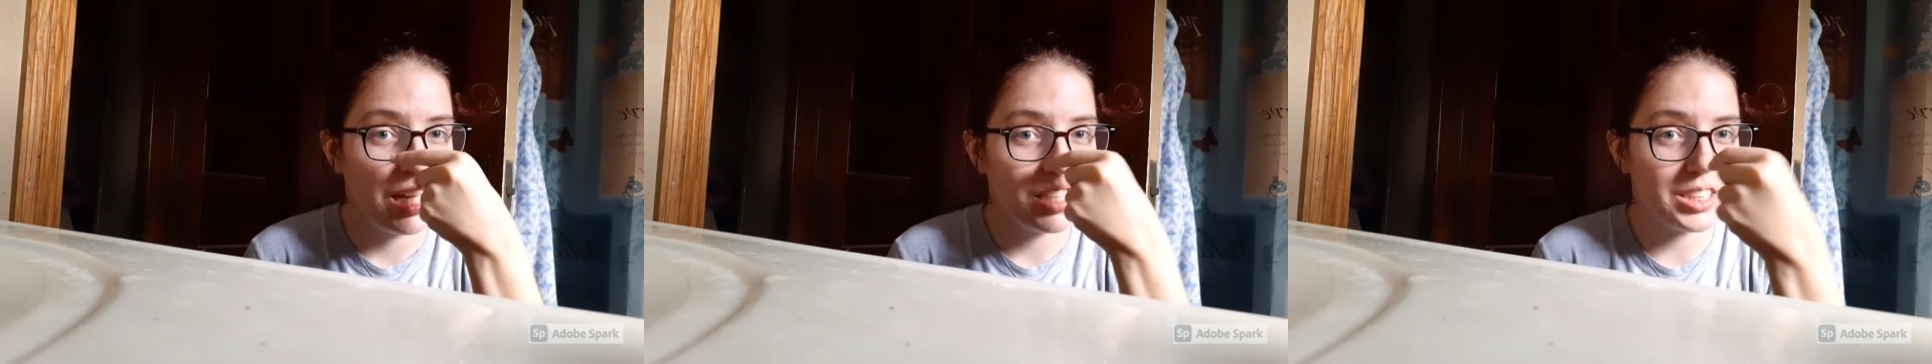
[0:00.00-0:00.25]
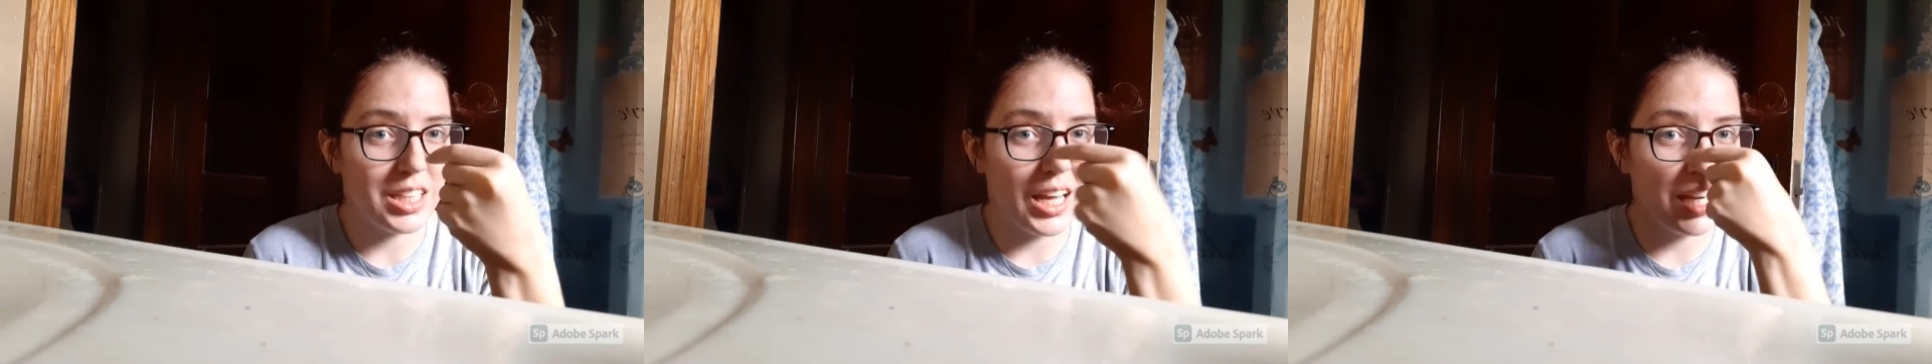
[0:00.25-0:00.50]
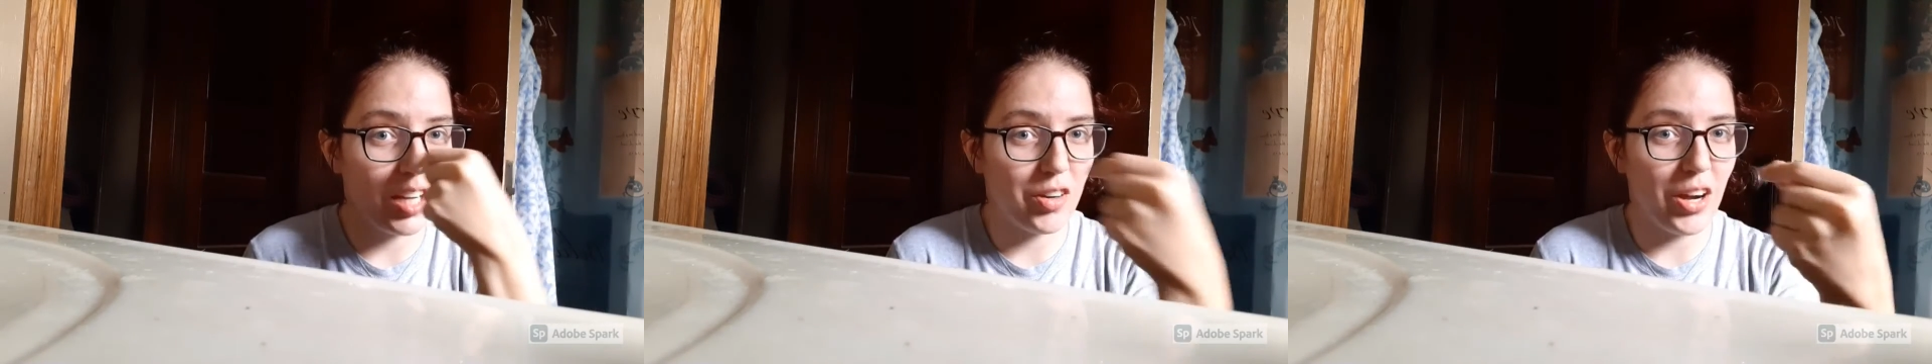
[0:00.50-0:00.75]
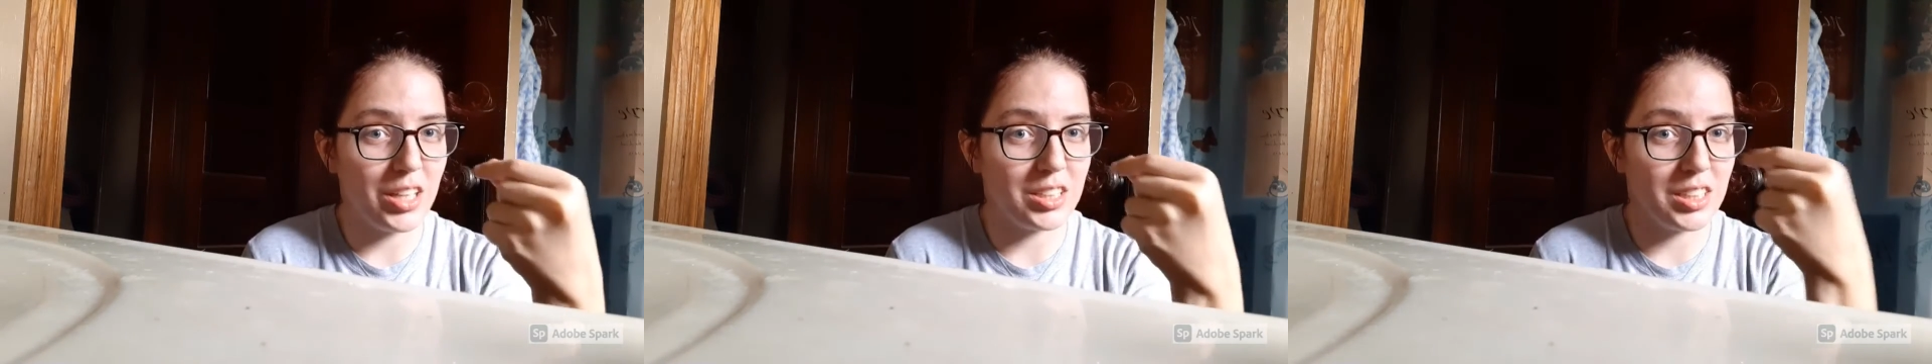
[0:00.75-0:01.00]
sliding
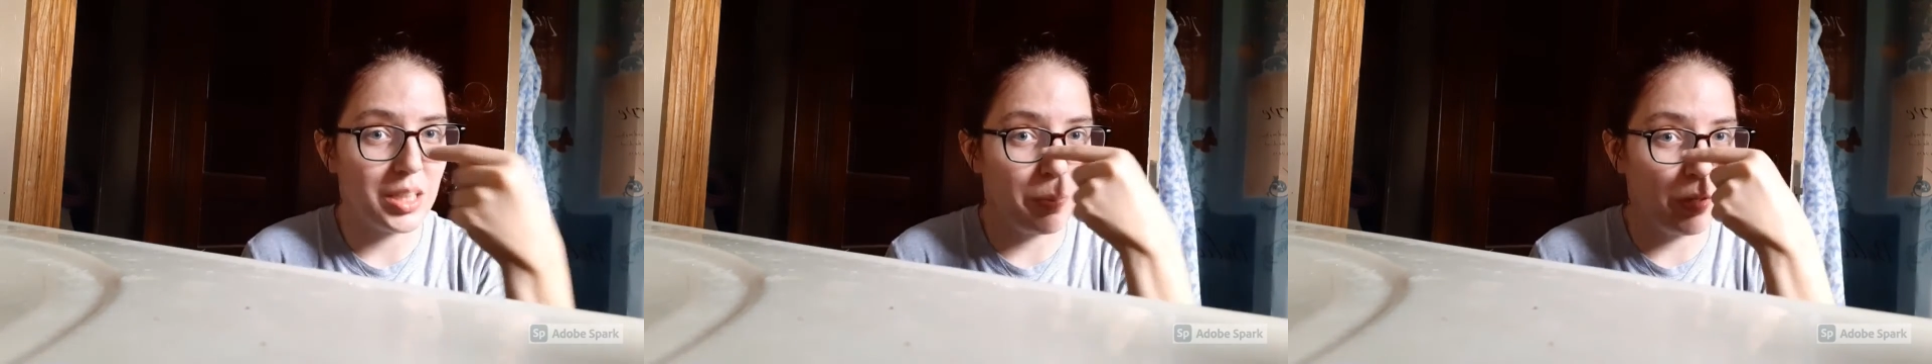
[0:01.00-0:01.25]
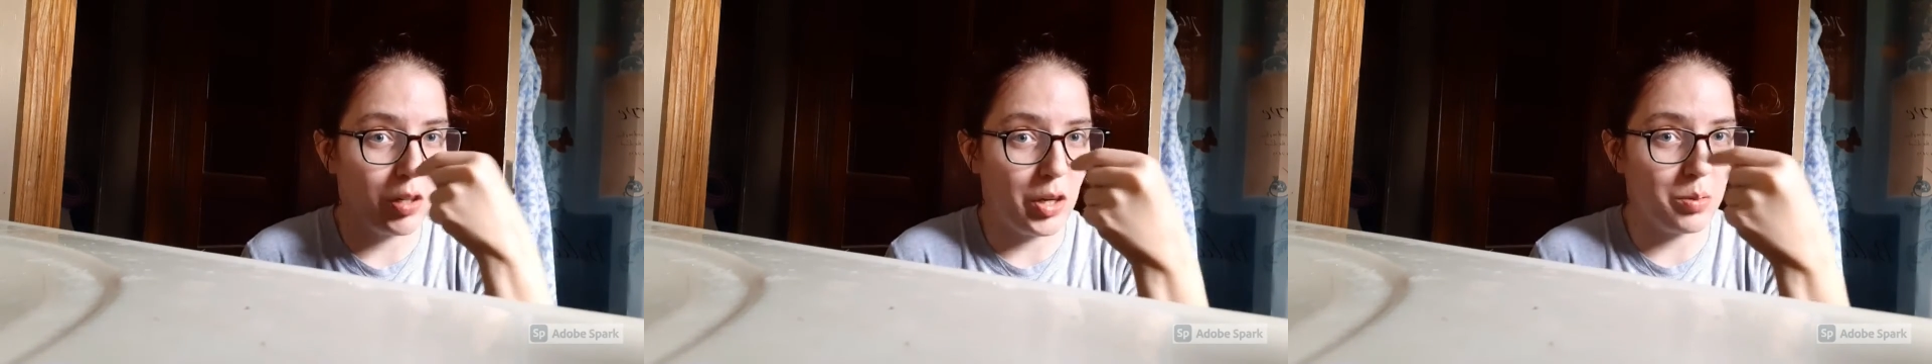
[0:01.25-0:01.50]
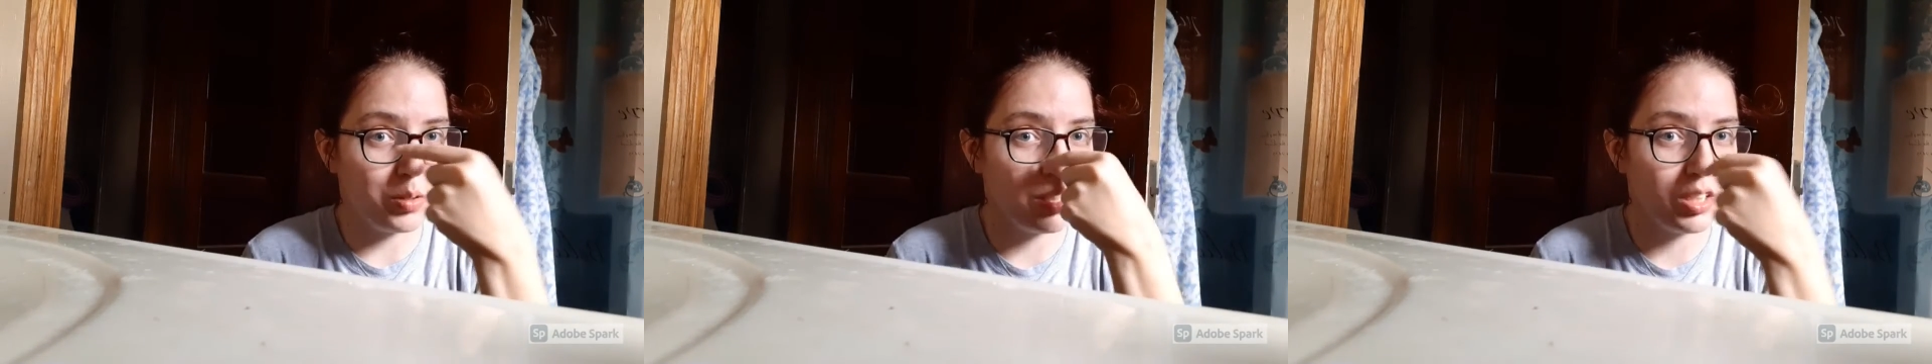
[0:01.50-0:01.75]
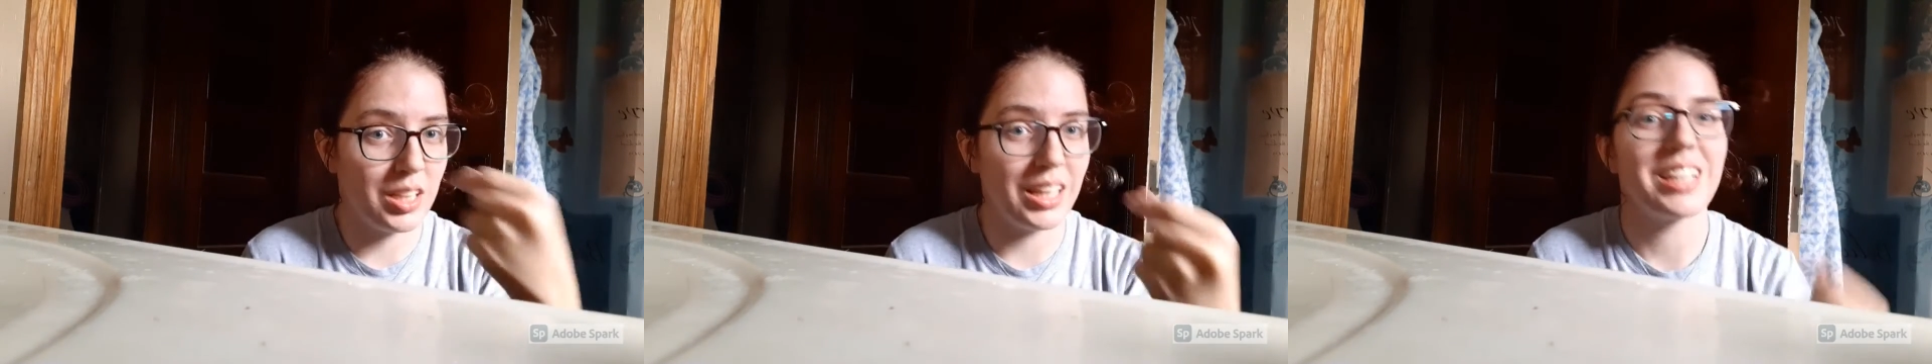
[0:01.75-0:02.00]
across your nose.
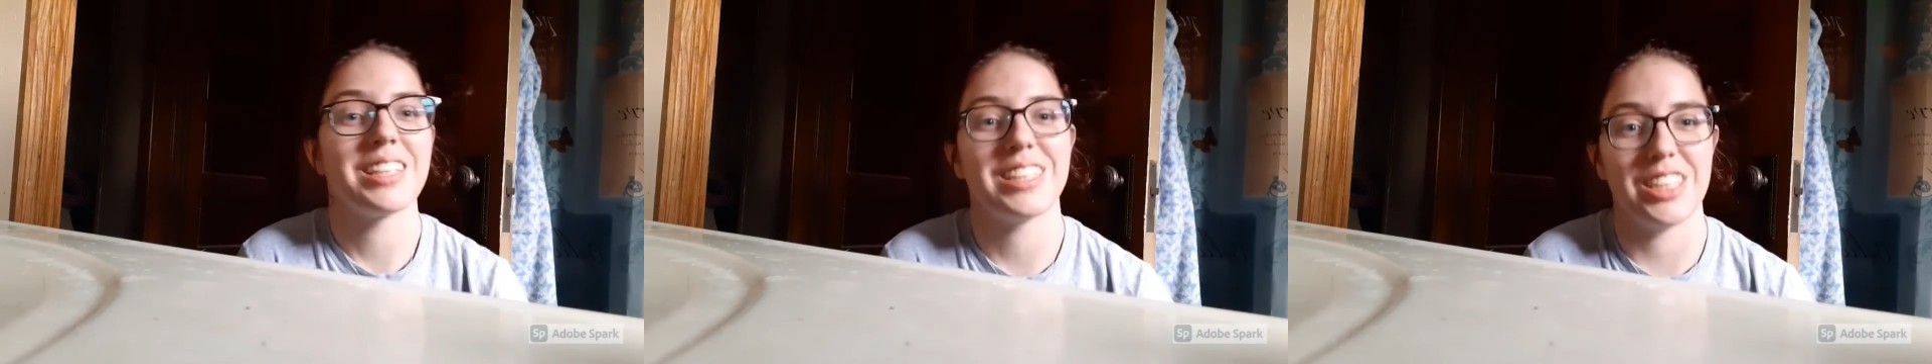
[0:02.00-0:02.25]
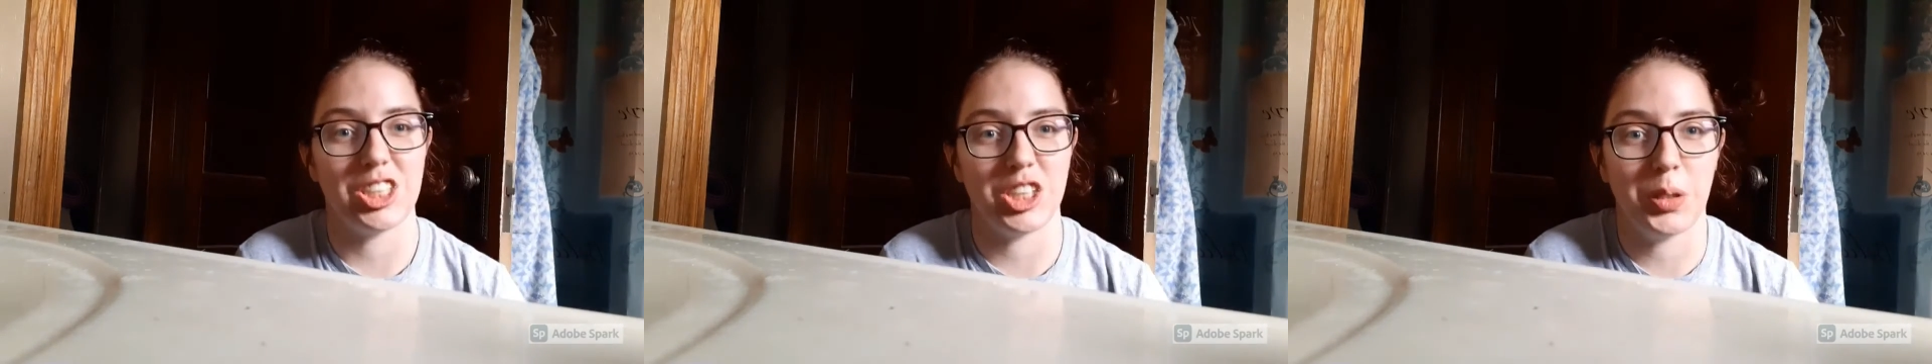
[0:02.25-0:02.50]
Tissue.